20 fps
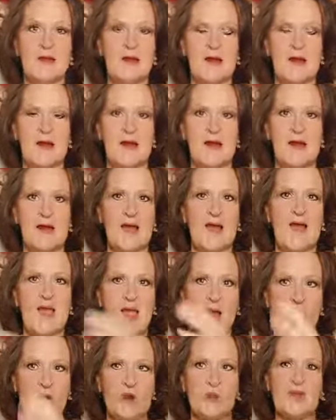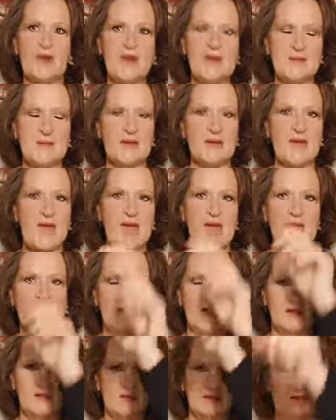Uh, I already had
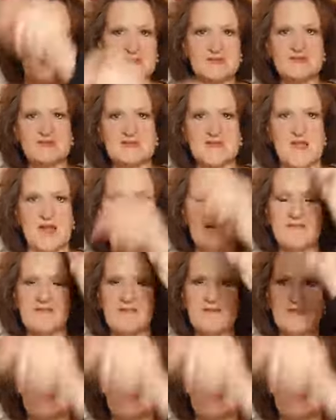a list of